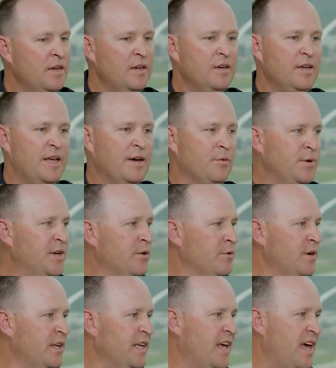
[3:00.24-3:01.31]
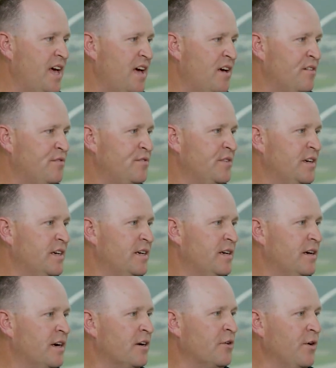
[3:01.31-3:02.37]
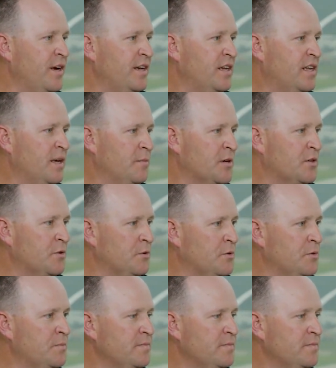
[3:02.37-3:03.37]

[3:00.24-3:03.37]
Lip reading: Yeah, we don't really have a great chemical